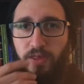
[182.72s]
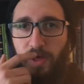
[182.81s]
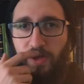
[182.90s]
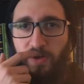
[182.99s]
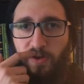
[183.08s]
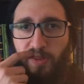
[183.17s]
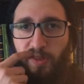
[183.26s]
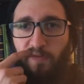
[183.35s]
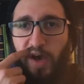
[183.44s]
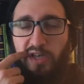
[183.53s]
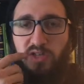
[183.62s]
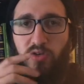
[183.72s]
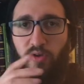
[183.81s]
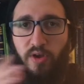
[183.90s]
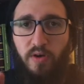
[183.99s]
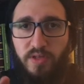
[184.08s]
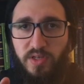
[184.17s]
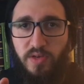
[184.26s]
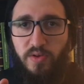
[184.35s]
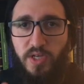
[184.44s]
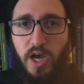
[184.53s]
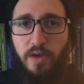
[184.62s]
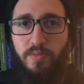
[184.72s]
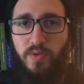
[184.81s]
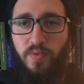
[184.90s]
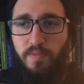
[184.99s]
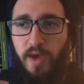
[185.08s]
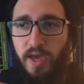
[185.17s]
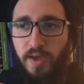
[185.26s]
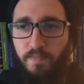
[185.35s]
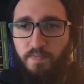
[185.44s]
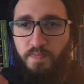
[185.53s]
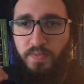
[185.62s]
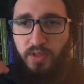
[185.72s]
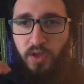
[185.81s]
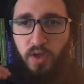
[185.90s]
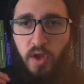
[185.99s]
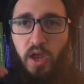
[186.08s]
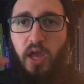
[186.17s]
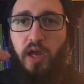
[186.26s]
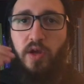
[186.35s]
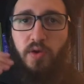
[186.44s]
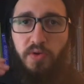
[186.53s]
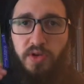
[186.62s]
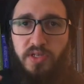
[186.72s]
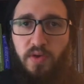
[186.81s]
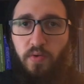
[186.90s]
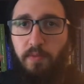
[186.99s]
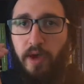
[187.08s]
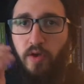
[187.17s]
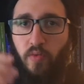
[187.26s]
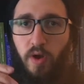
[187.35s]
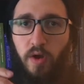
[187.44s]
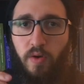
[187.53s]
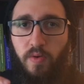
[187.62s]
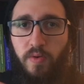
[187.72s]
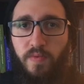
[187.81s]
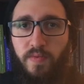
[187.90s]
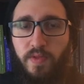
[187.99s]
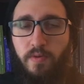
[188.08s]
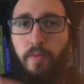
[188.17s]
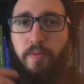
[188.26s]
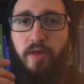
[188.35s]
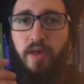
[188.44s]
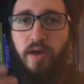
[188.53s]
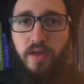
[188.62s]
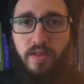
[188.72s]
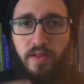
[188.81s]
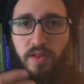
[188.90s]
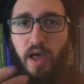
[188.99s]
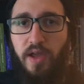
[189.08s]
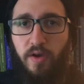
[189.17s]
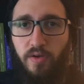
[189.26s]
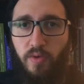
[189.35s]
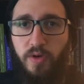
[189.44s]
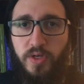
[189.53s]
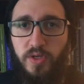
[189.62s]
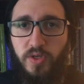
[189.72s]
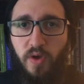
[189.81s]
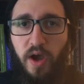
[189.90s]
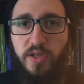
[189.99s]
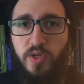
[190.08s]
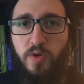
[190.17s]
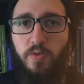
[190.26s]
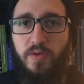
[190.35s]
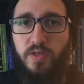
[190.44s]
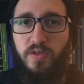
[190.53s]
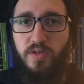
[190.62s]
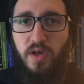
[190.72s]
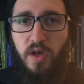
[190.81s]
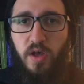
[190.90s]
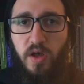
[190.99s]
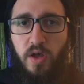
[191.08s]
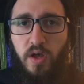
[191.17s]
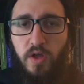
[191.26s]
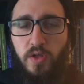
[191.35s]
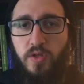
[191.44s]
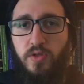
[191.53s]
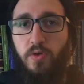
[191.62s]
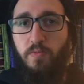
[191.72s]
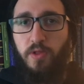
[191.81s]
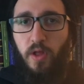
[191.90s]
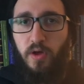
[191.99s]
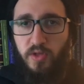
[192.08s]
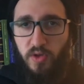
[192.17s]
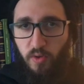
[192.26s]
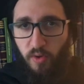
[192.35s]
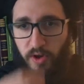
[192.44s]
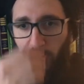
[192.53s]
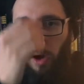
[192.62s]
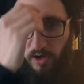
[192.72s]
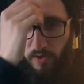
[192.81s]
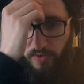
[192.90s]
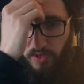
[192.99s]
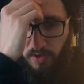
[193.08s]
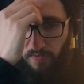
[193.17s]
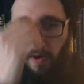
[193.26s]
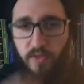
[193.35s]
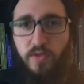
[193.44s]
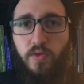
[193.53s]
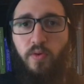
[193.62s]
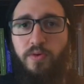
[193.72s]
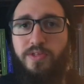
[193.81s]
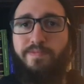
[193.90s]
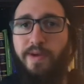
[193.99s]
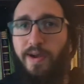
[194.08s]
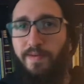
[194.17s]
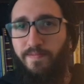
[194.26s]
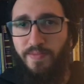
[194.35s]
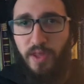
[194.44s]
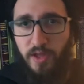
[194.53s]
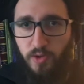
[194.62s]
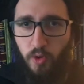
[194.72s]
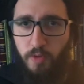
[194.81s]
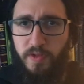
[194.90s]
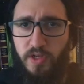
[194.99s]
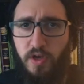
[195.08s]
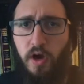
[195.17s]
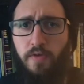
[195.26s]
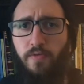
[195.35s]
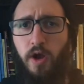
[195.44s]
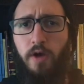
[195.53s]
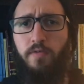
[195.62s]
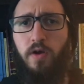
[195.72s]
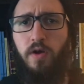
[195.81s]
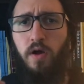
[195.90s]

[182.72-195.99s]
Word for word: that during the fast and during all these other times, we may increase, that we may grow, that we be like our Lord Jesus Christ, to whom is to whom belongs all glory and honor with his good Father and the Holy Spirit. And glory be to God forever.